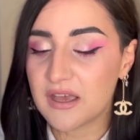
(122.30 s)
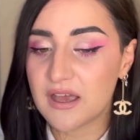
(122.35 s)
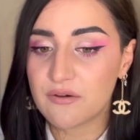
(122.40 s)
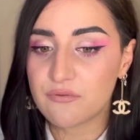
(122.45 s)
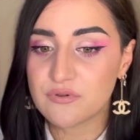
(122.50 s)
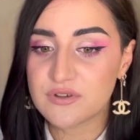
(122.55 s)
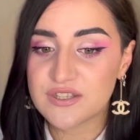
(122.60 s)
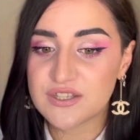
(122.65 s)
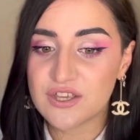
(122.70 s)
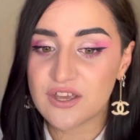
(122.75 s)

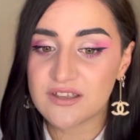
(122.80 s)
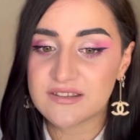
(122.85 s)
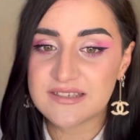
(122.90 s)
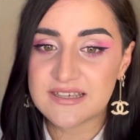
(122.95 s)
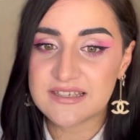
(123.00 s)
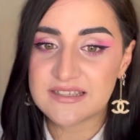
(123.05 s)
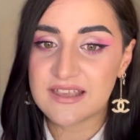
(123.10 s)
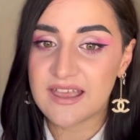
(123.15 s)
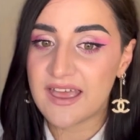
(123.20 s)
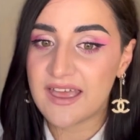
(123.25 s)
was
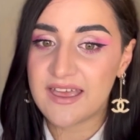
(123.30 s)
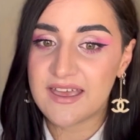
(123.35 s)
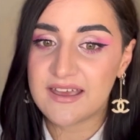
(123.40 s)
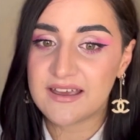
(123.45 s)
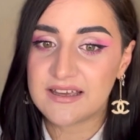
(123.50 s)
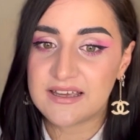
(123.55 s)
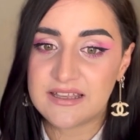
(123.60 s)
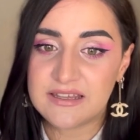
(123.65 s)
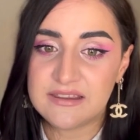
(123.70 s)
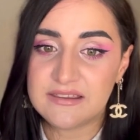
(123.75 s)
cutting the
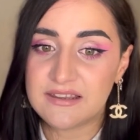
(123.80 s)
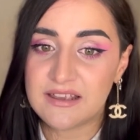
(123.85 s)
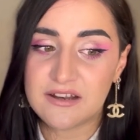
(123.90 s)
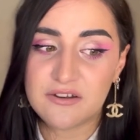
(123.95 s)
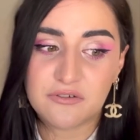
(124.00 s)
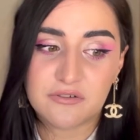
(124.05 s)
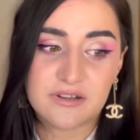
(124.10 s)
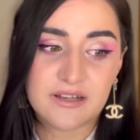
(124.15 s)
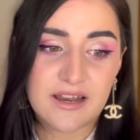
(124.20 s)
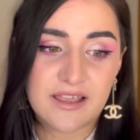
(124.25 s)
hair and they
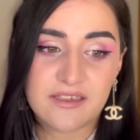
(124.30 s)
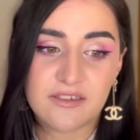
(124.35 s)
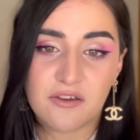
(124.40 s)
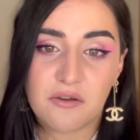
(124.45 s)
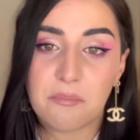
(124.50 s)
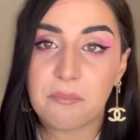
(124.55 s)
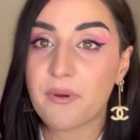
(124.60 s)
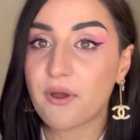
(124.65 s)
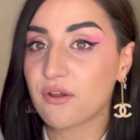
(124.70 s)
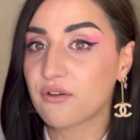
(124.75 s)
looked like
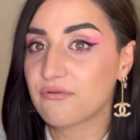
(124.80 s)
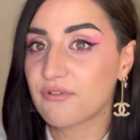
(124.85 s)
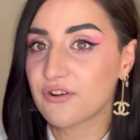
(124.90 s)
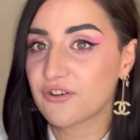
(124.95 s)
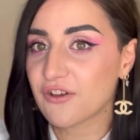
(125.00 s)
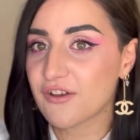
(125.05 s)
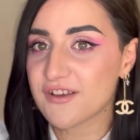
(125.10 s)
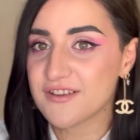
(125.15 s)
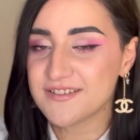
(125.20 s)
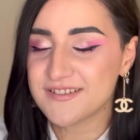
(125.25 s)
punk
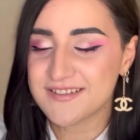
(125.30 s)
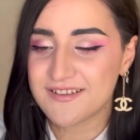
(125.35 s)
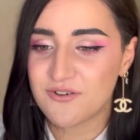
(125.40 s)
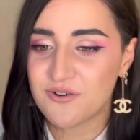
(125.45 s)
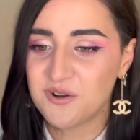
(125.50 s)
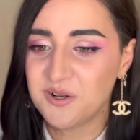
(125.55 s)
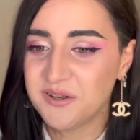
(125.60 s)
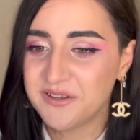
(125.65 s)
rockers all the